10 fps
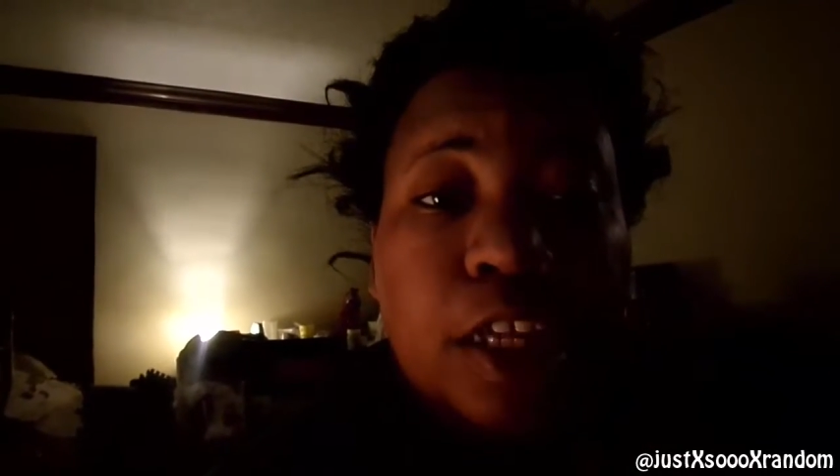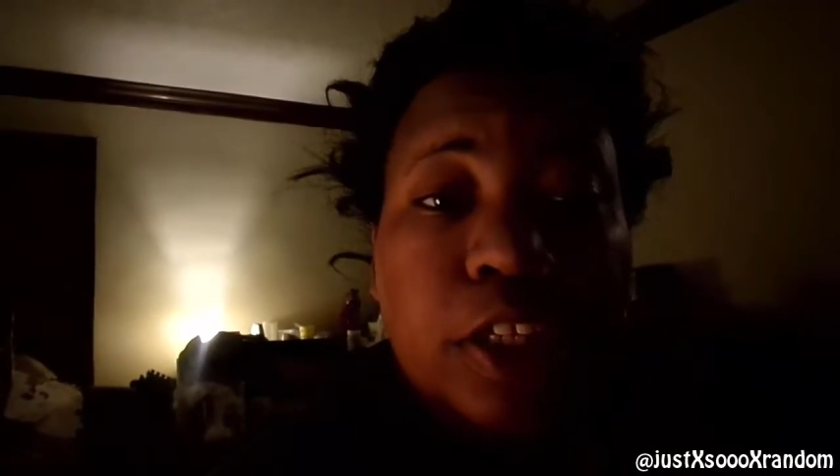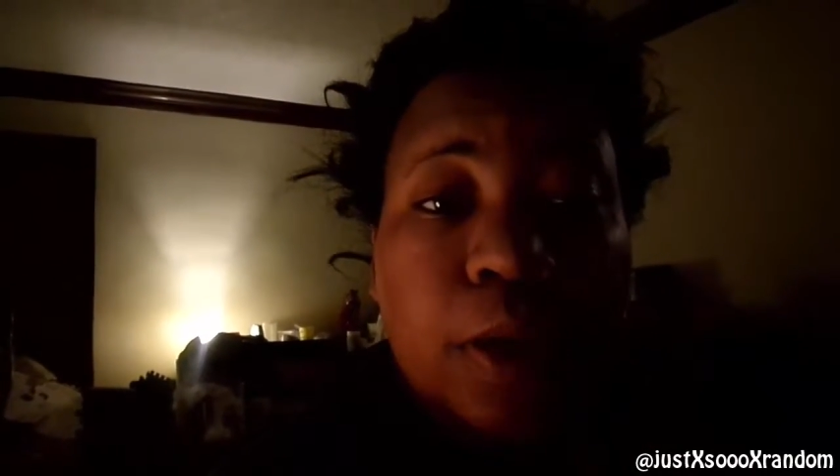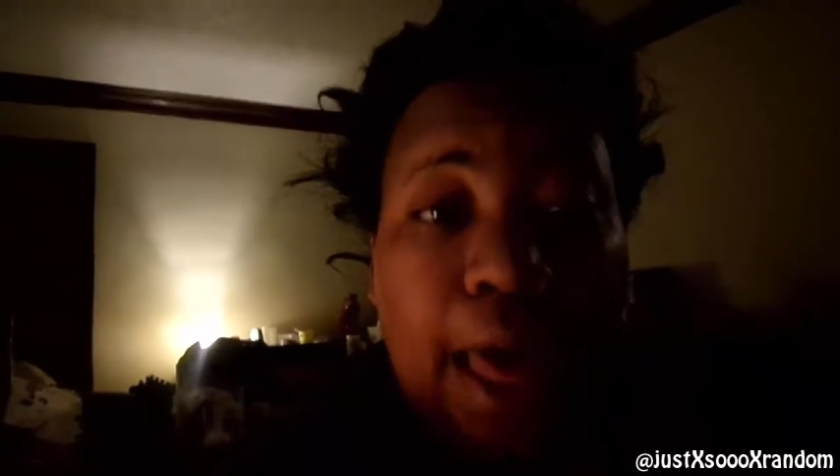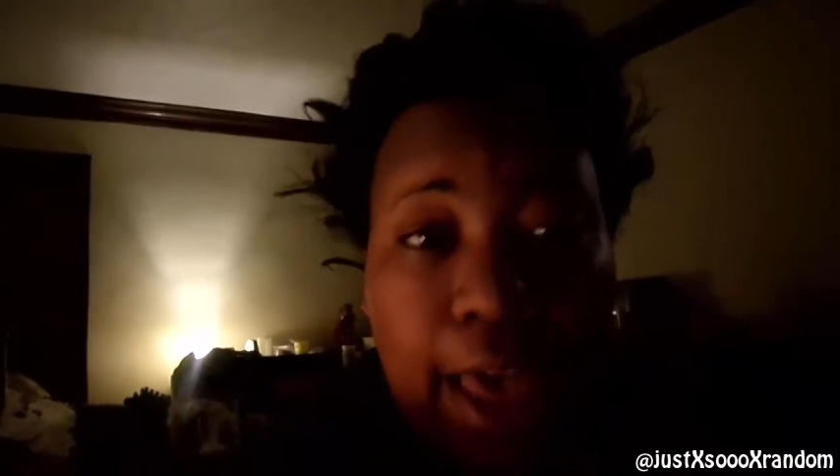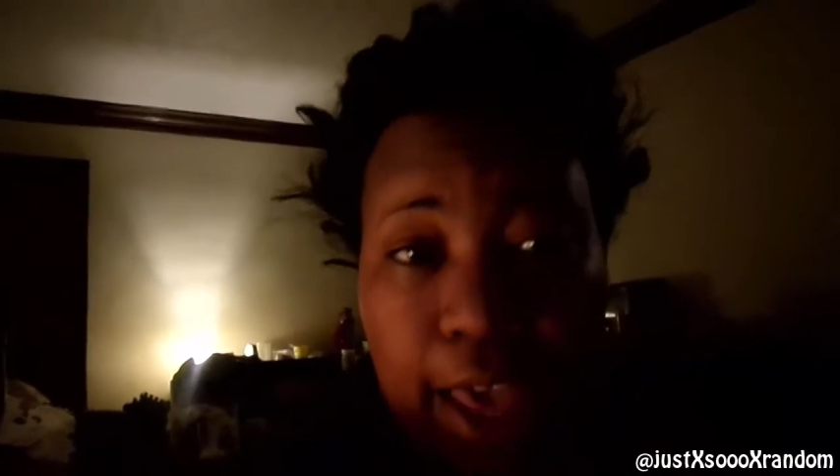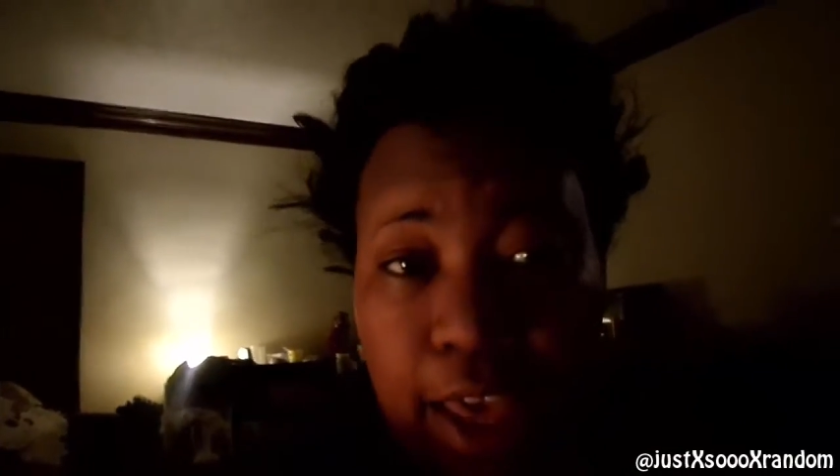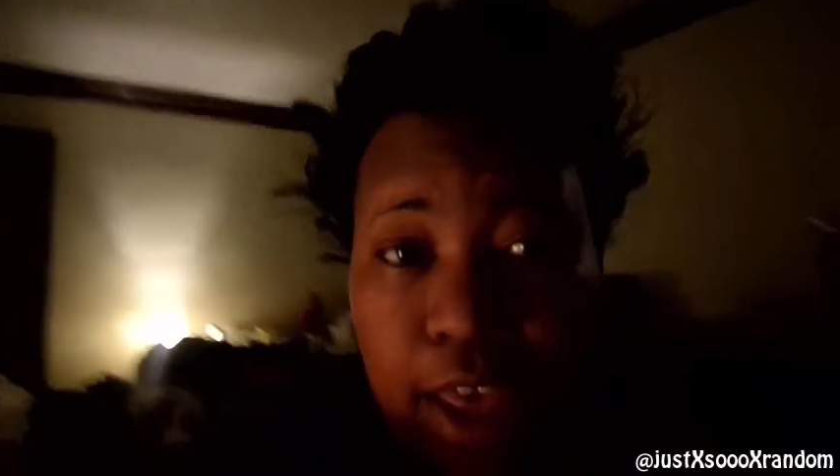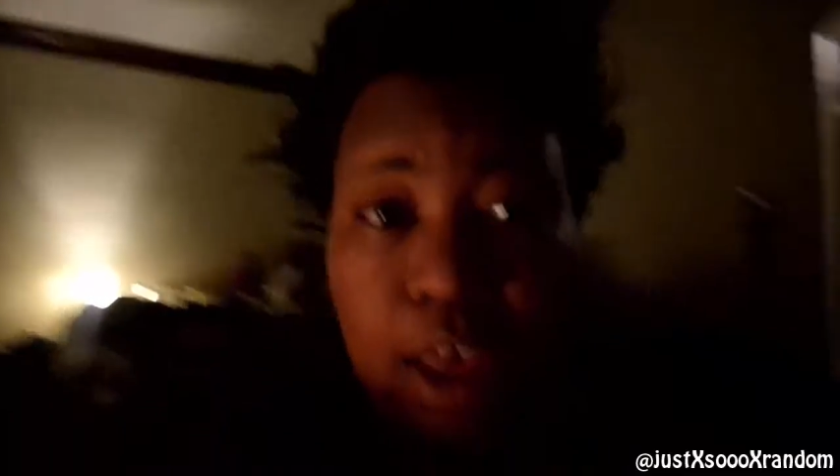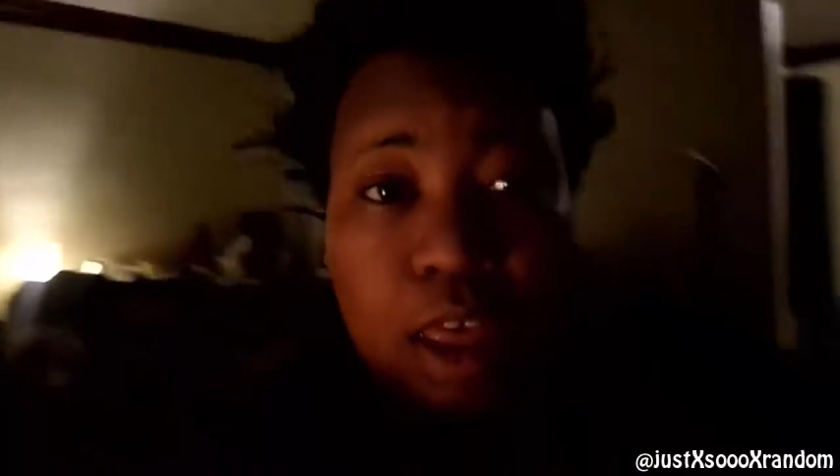so
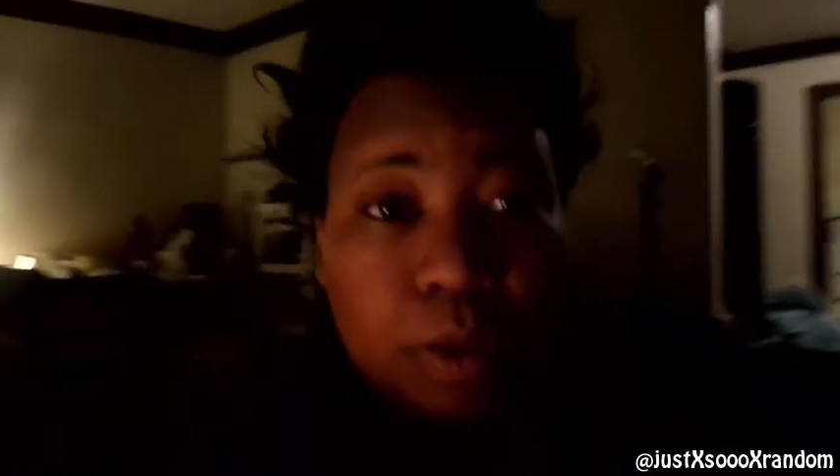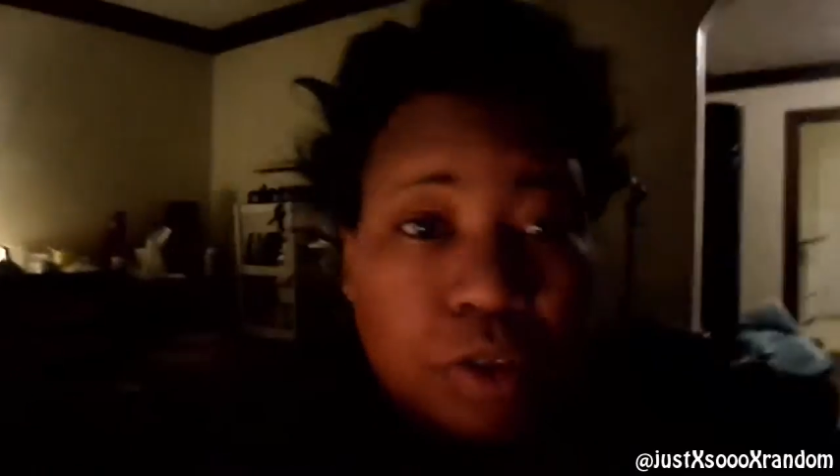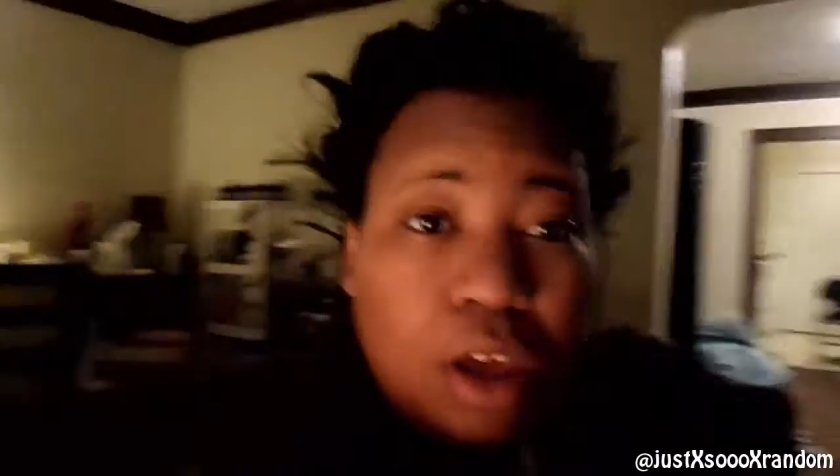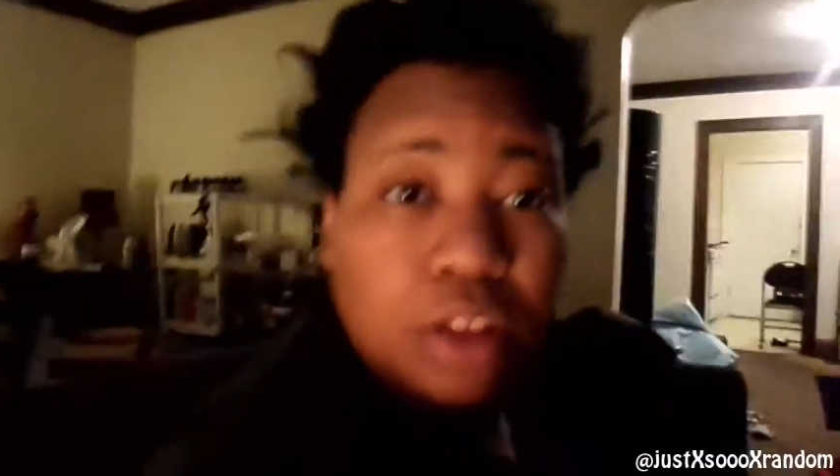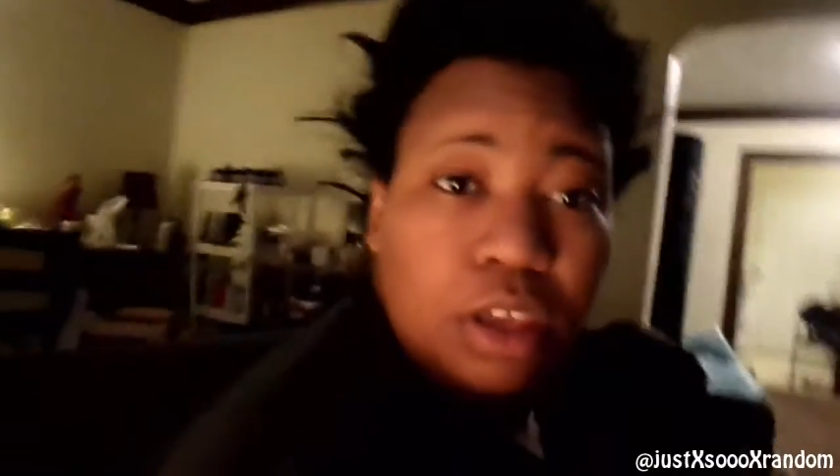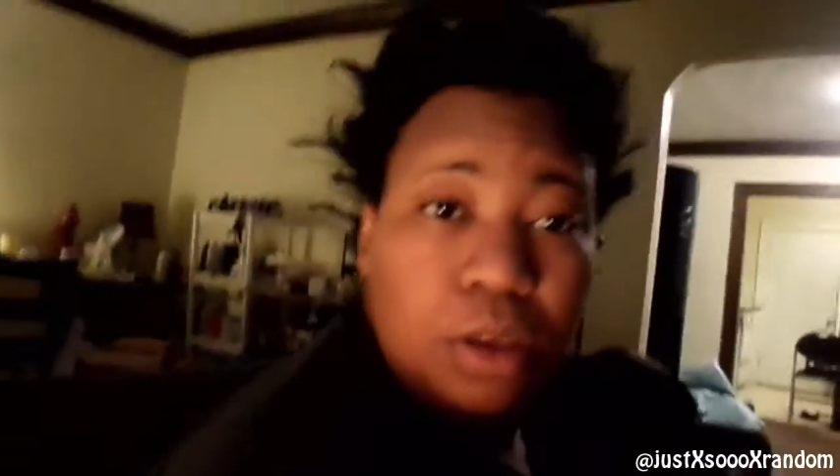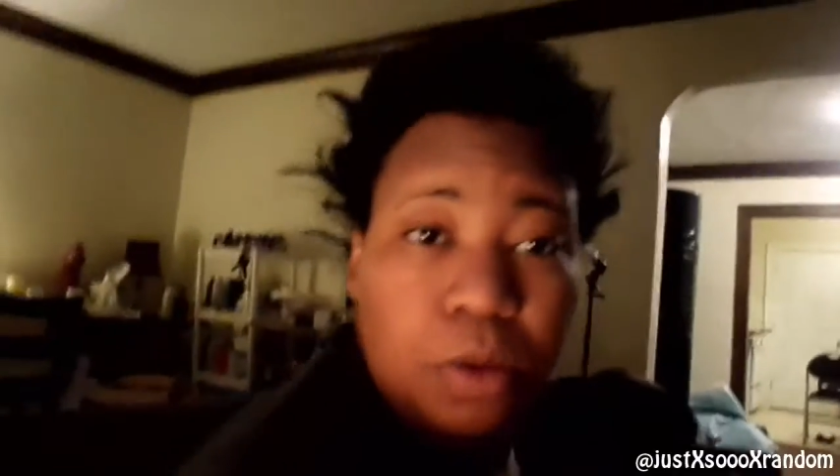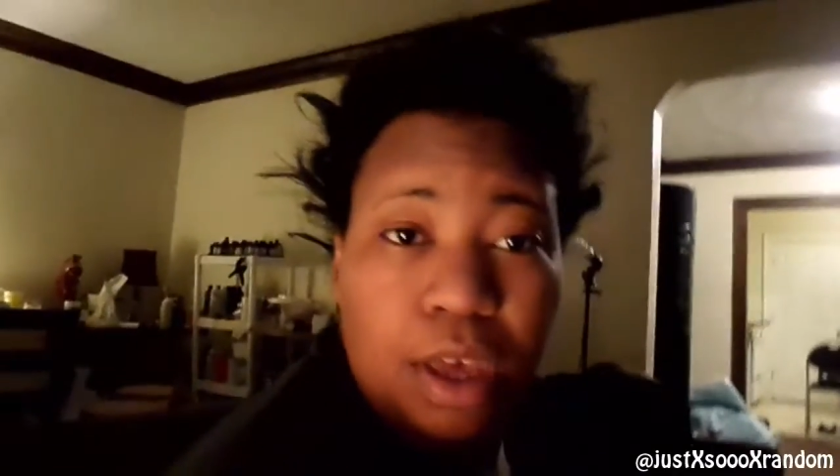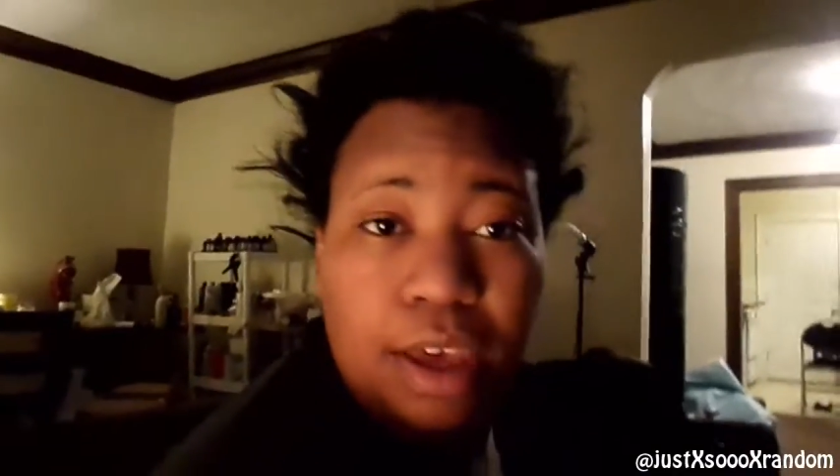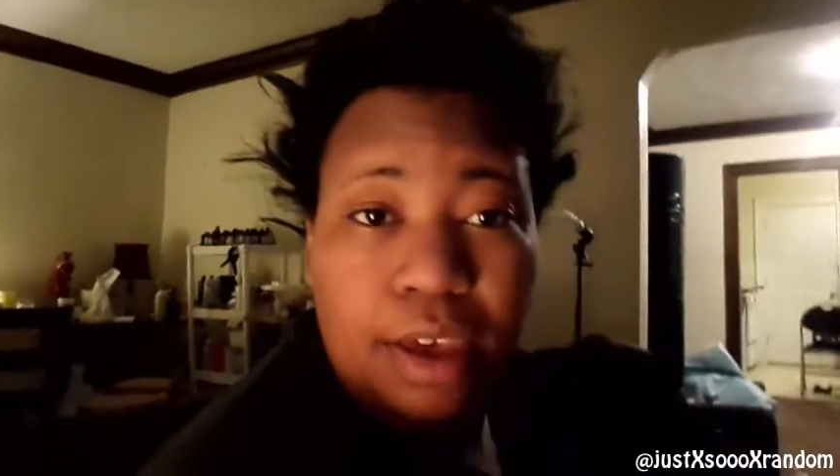I will talk to you
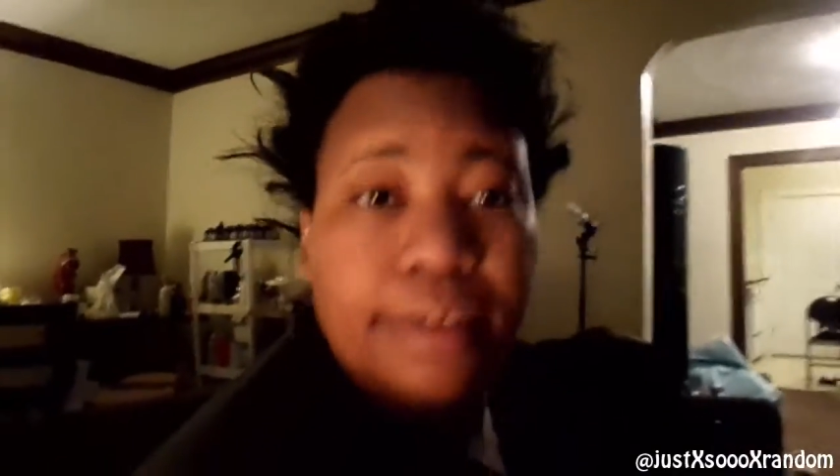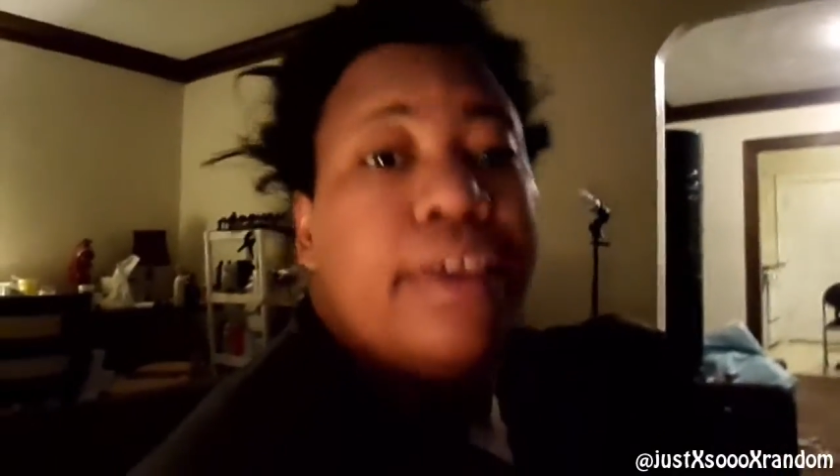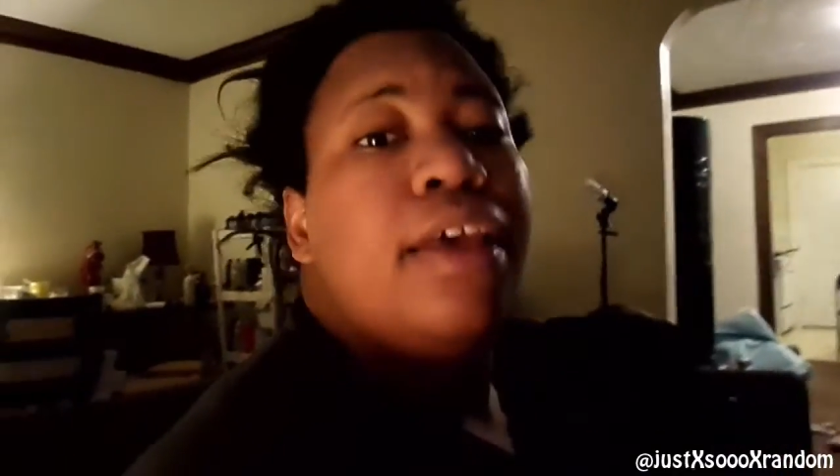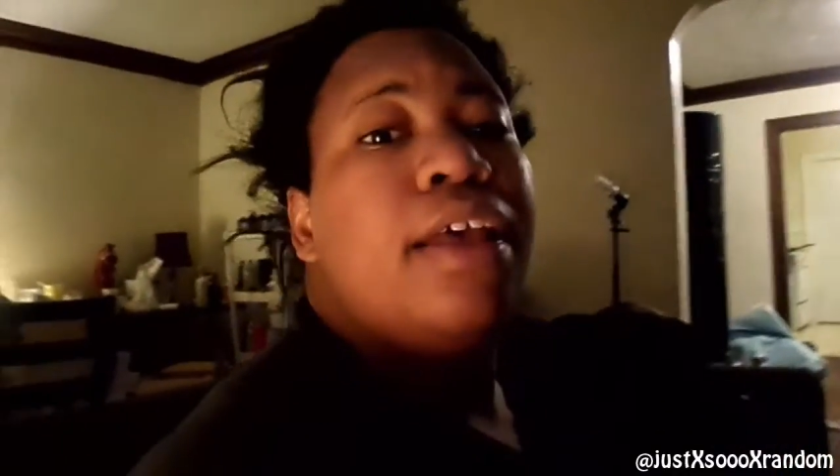guys